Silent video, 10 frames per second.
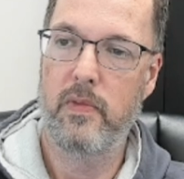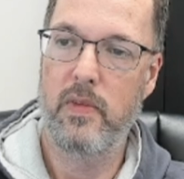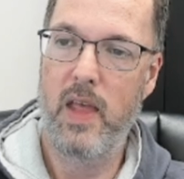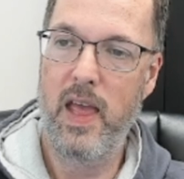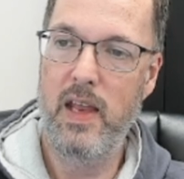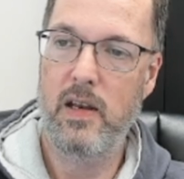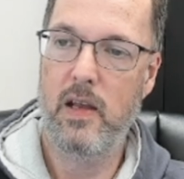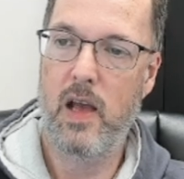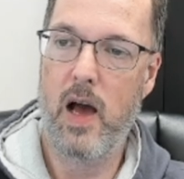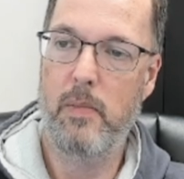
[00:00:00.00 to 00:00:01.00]
8,
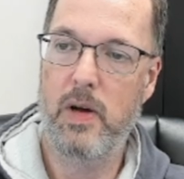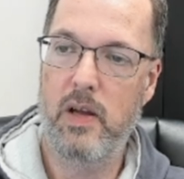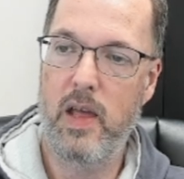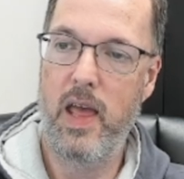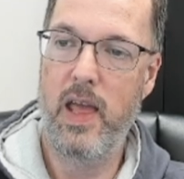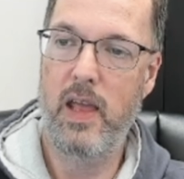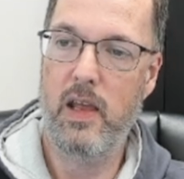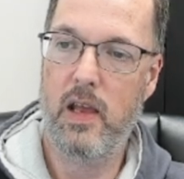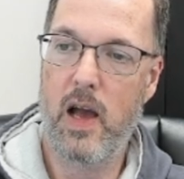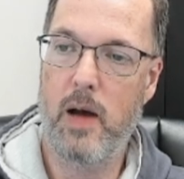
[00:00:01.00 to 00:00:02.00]
comma, 8,
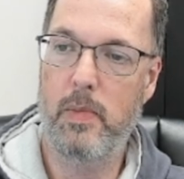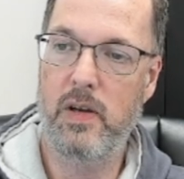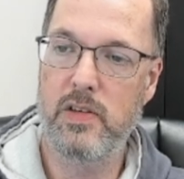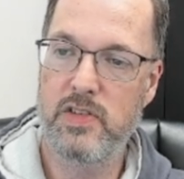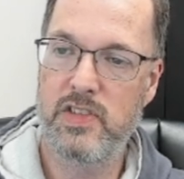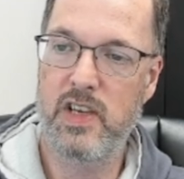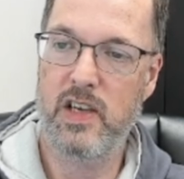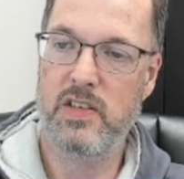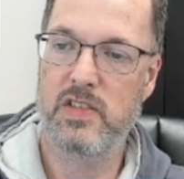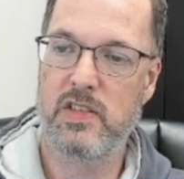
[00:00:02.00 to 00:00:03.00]
comma,
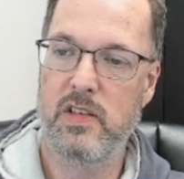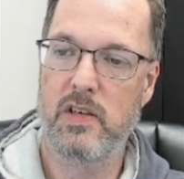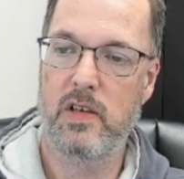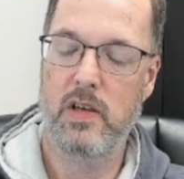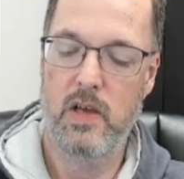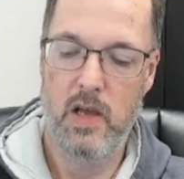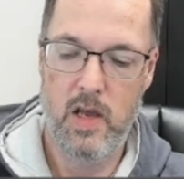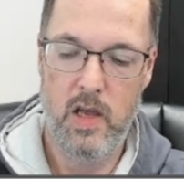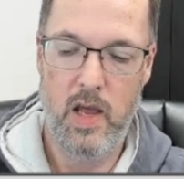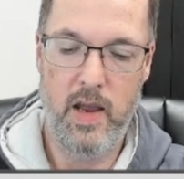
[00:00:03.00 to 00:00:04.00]
6.
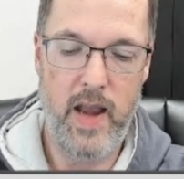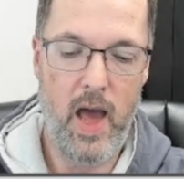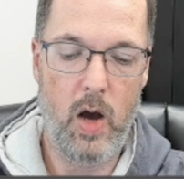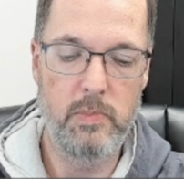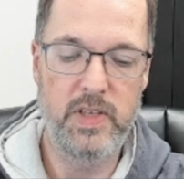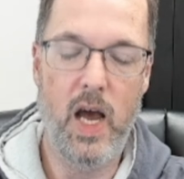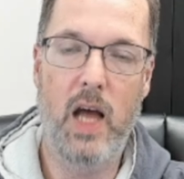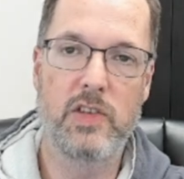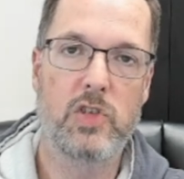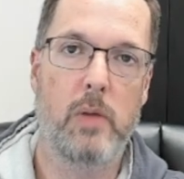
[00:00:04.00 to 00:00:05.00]
And now I'm
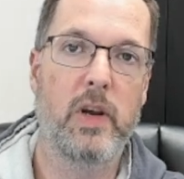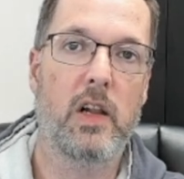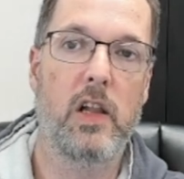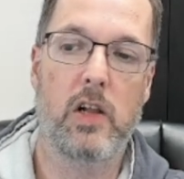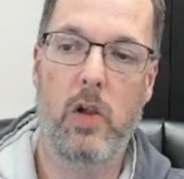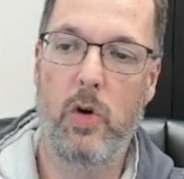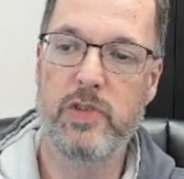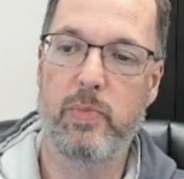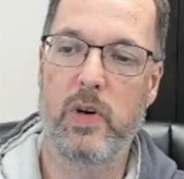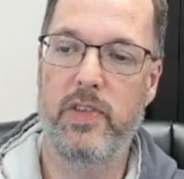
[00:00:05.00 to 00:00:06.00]
done. So I'm going to click close
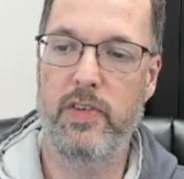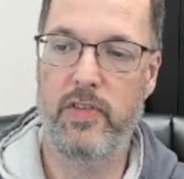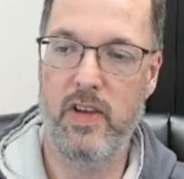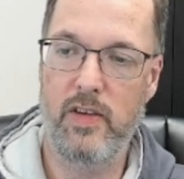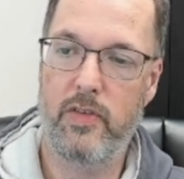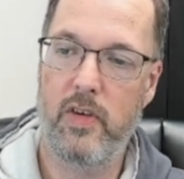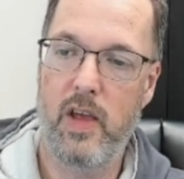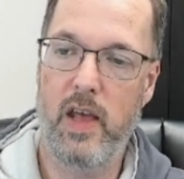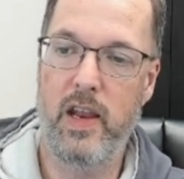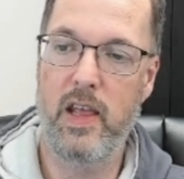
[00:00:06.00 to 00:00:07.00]
parentheses
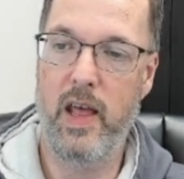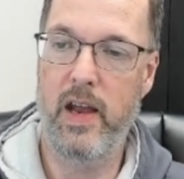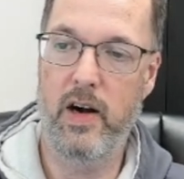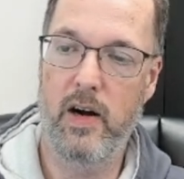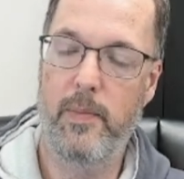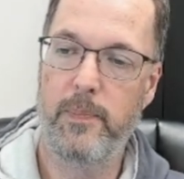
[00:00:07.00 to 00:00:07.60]
and hit enter.